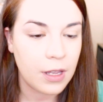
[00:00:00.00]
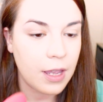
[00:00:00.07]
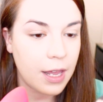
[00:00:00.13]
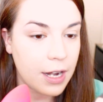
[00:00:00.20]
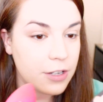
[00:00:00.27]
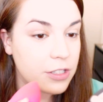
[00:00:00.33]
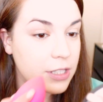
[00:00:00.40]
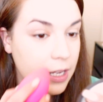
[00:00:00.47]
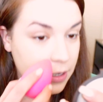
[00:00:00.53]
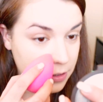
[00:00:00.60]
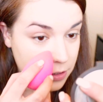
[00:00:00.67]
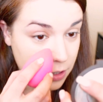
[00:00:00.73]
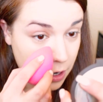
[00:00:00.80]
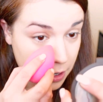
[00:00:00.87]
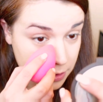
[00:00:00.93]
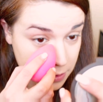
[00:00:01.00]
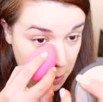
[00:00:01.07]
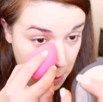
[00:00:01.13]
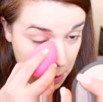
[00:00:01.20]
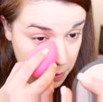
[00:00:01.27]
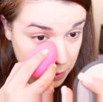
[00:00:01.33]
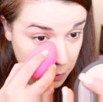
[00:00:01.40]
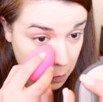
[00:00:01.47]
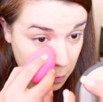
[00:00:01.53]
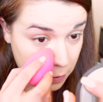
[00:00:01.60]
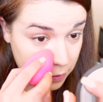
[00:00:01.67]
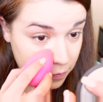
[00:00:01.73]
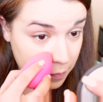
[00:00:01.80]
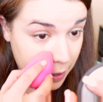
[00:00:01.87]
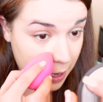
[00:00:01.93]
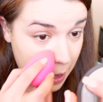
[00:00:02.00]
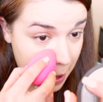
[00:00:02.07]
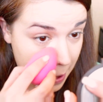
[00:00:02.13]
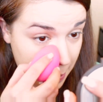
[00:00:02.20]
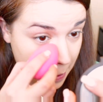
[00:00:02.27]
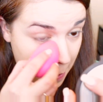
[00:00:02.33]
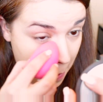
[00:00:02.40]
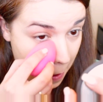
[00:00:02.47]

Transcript: And I just kind of start in the corner of my eye